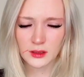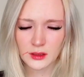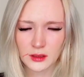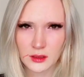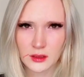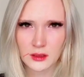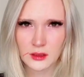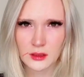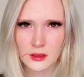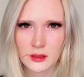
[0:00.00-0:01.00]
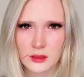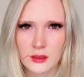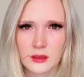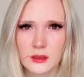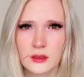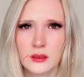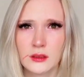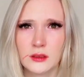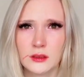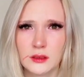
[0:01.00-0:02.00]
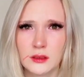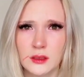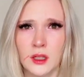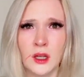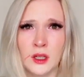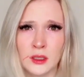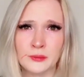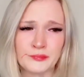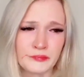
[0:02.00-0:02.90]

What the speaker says: little sister back home. Go now. Get out of here.